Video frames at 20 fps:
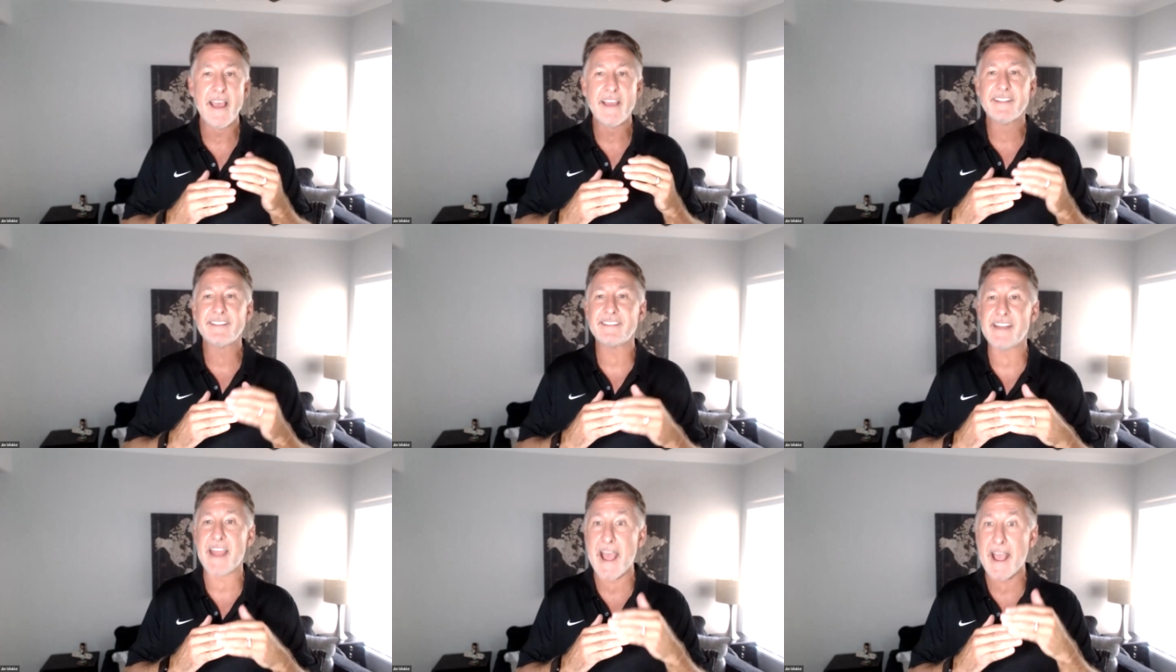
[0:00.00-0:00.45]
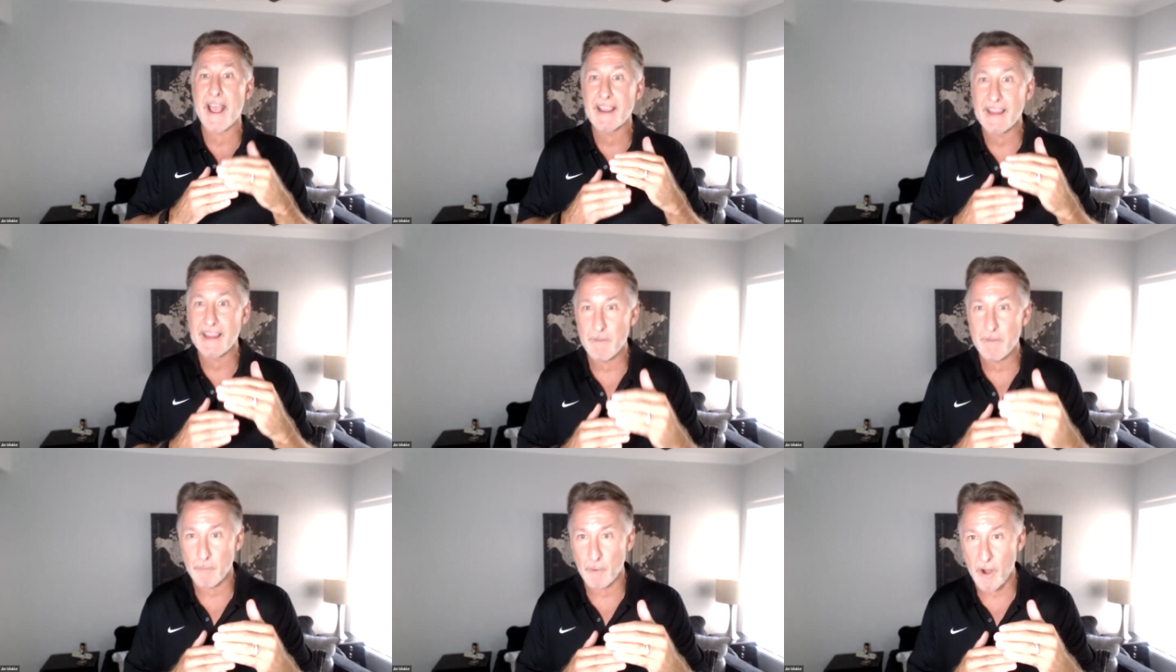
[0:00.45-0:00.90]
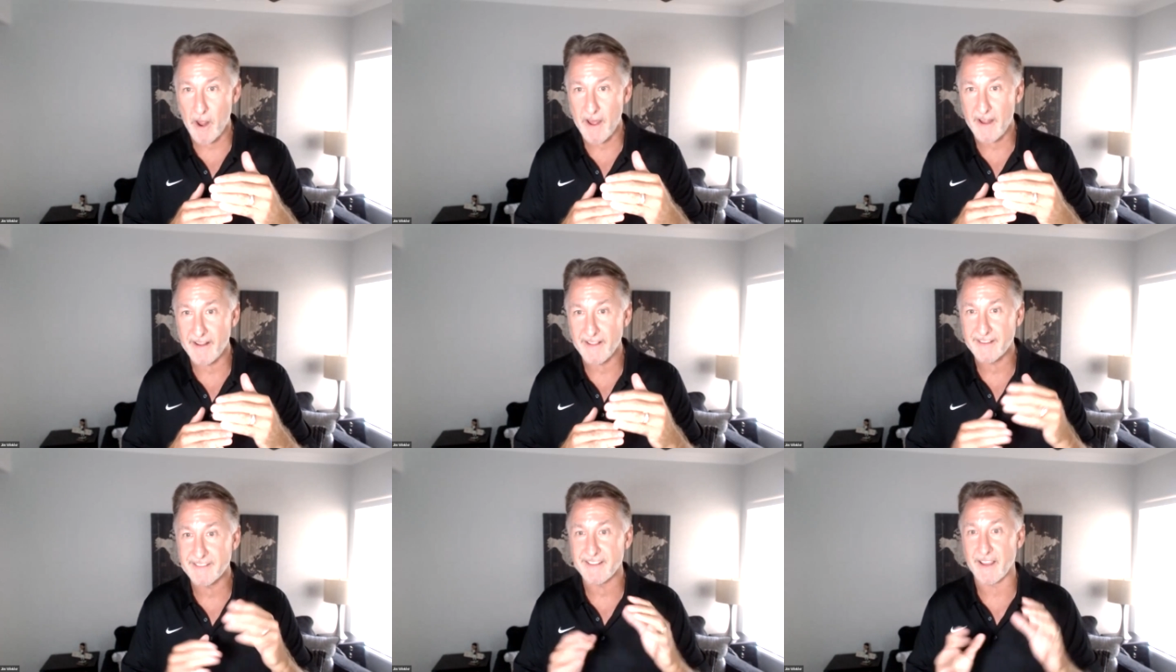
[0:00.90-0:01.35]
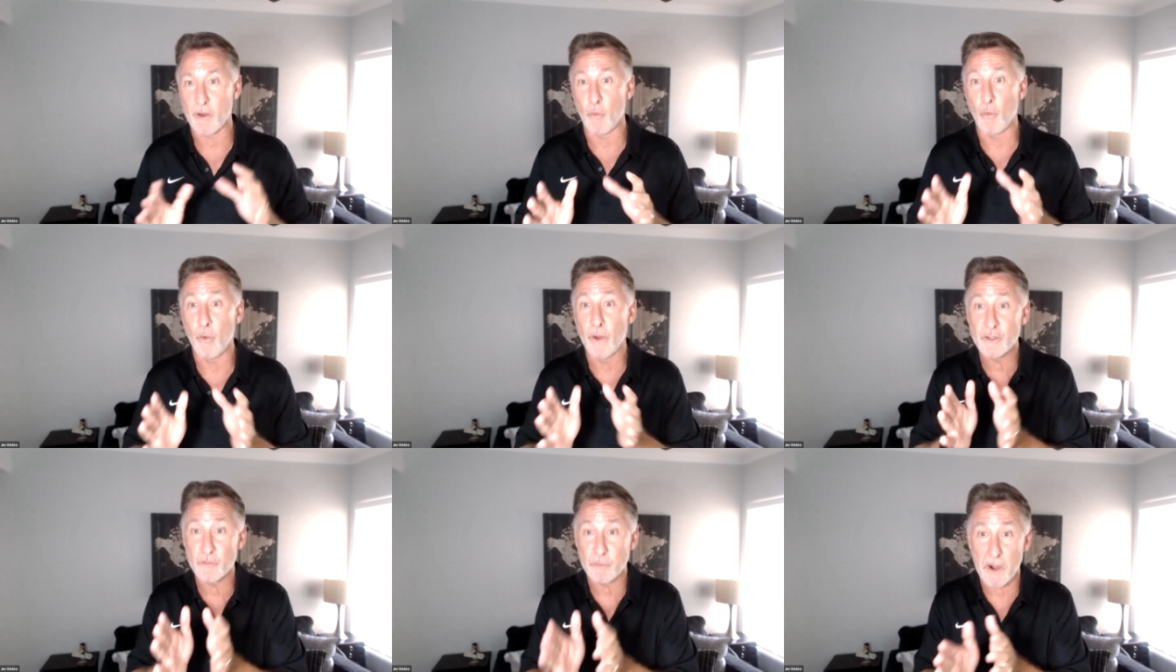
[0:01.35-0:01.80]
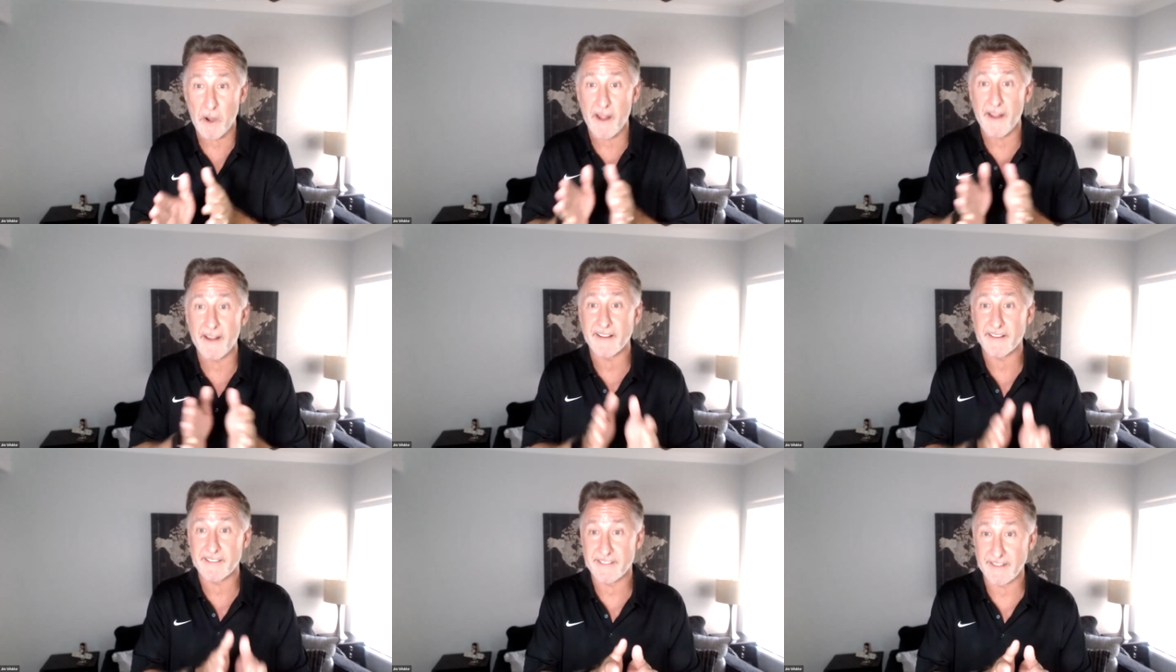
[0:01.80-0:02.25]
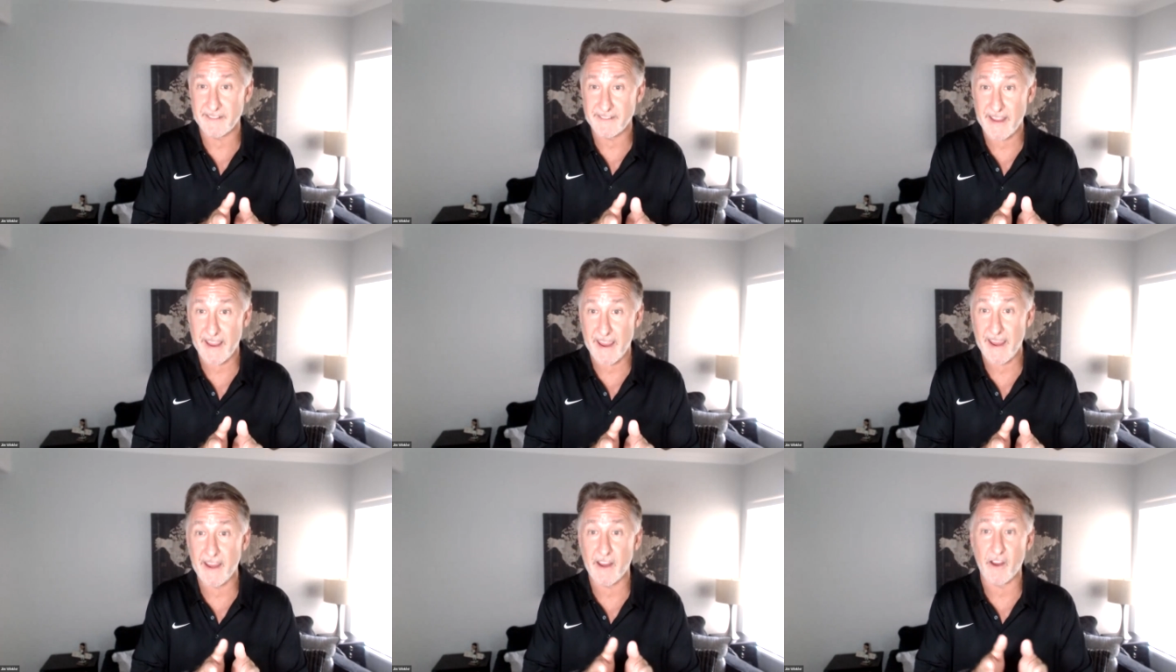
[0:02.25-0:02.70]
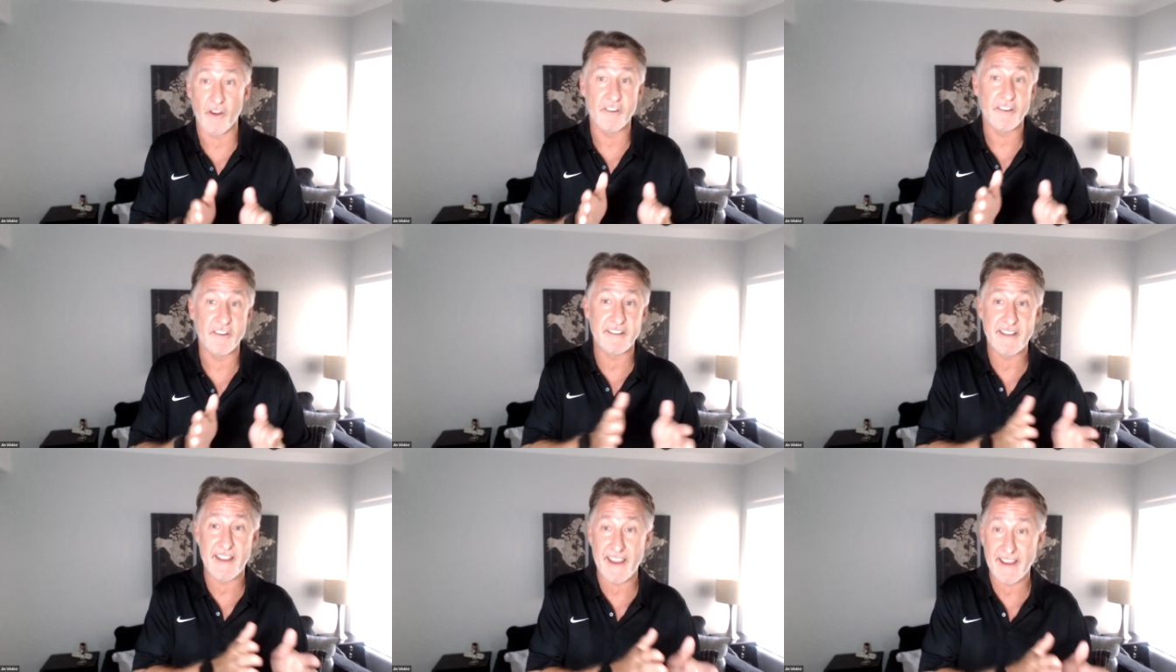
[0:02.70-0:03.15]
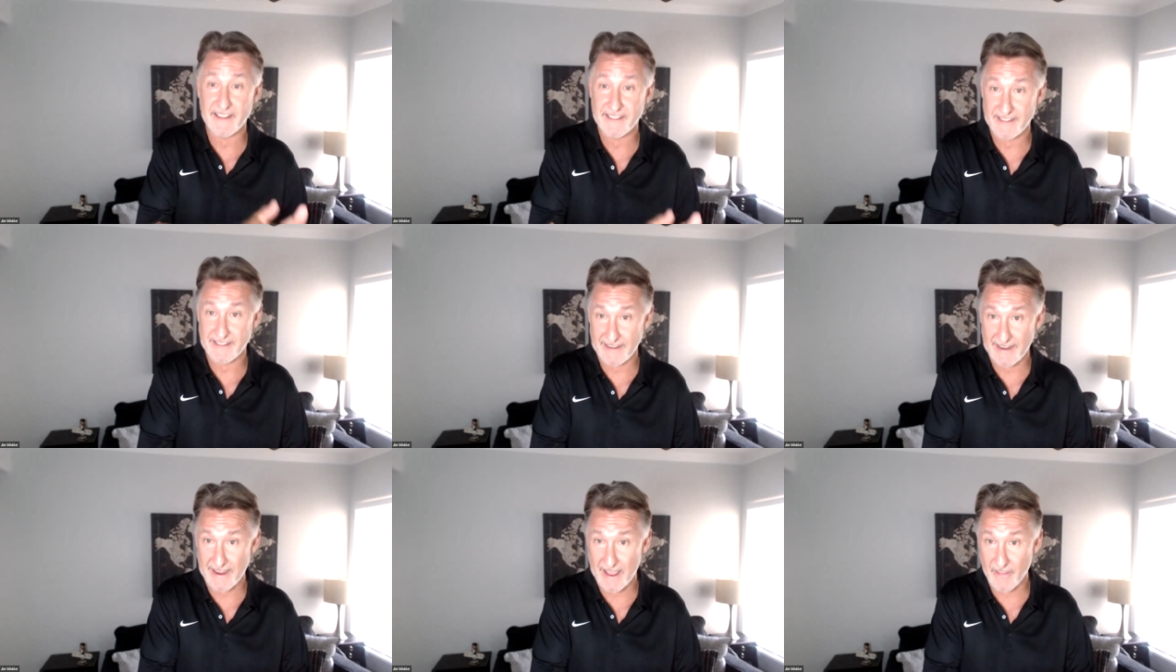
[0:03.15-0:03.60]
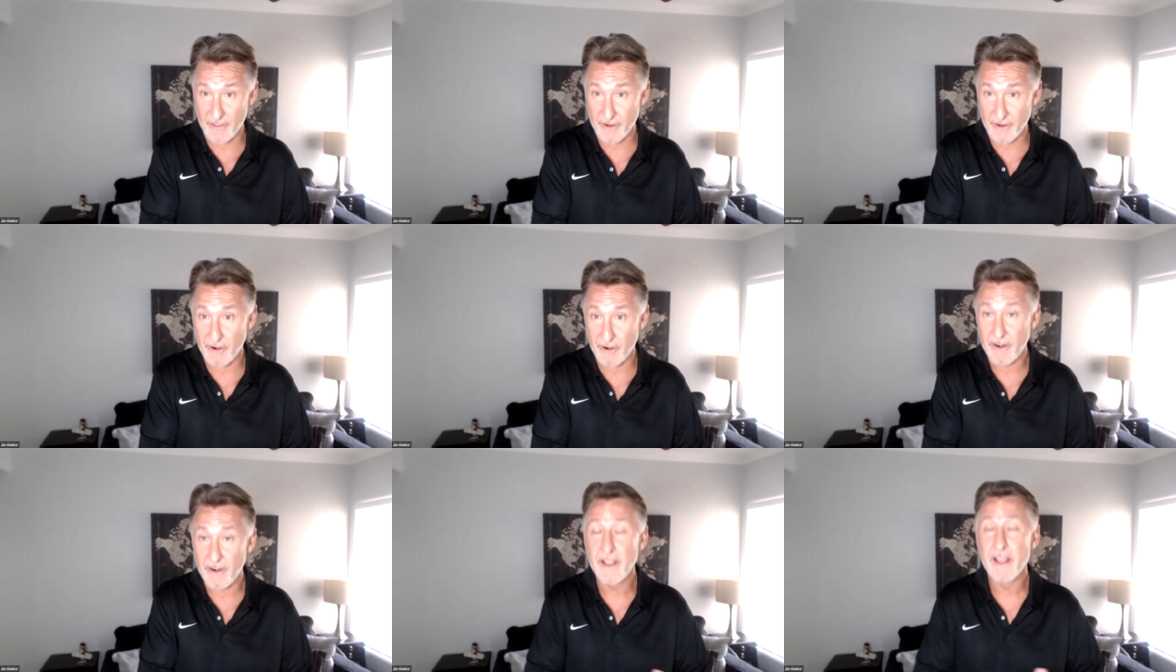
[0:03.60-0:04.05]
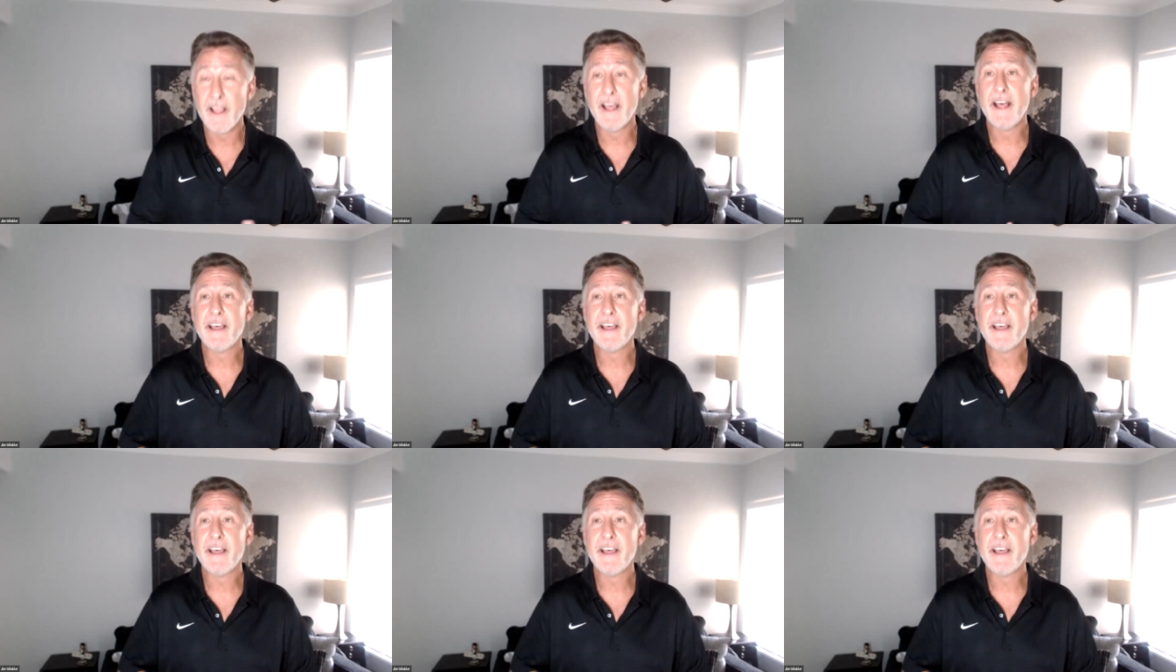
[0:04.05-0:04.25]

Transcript: stacking products like which products to take or to take together